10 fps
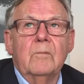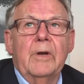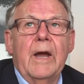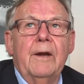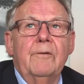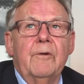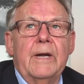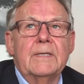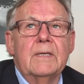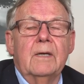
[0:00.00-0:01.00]

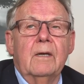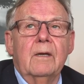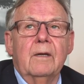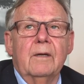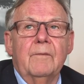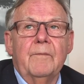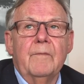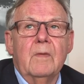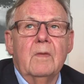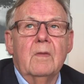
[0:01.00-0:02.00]
Characterizing uh,
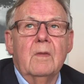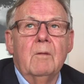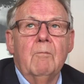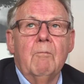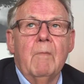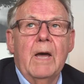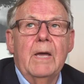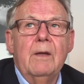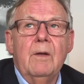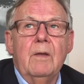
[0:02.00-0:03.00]

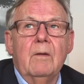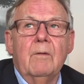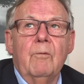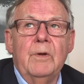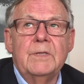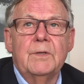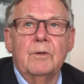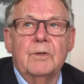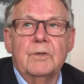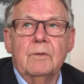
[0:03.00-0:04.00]
my
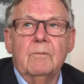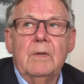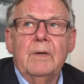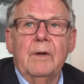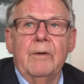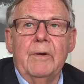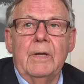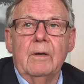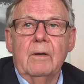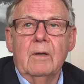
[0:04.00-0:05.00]
research
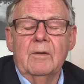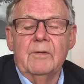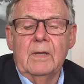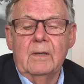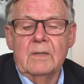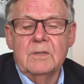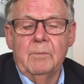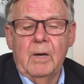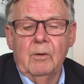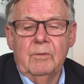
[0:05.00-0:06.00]
career, I think, is
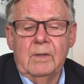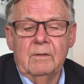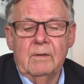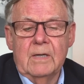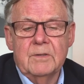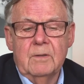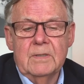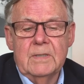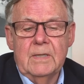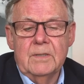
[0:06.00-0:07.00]
about
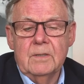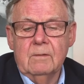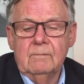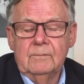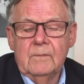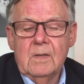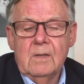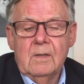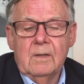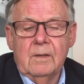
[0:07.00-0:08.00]
internationalization.
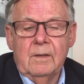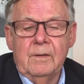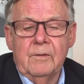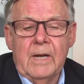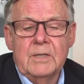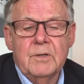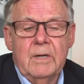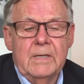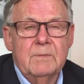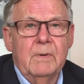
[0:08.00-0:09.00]
Uh,
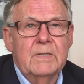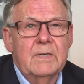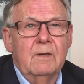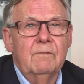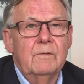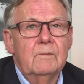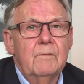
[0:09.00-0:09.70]
internationalize myself.